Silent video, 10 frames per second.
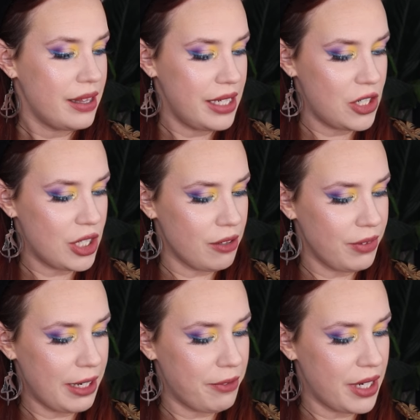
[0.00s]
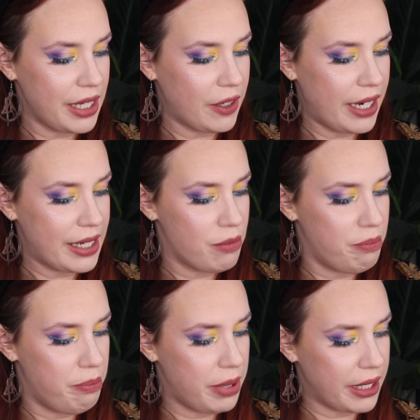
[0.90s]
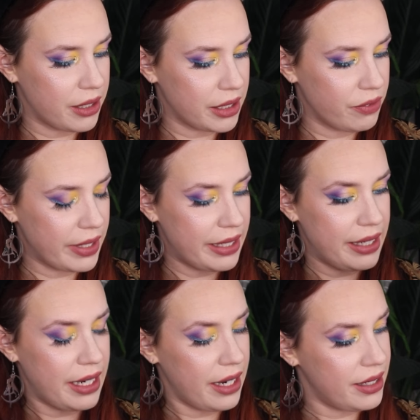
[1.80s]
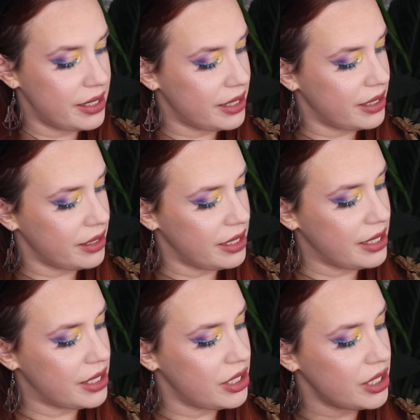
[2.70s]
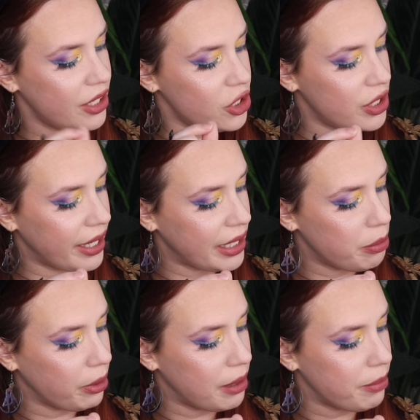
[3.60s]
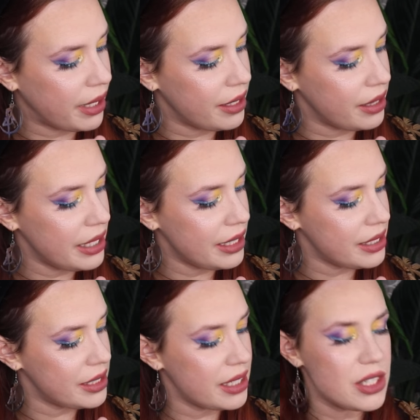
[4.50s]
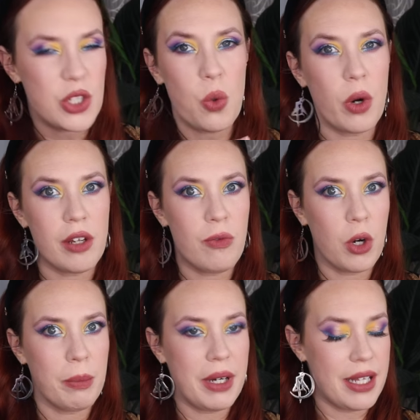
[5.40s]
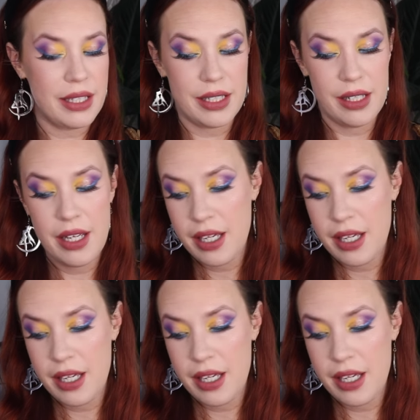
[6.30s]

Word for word: The shelf life on here, I can barely read it. It's in such tiny print, but I think it says 24 months.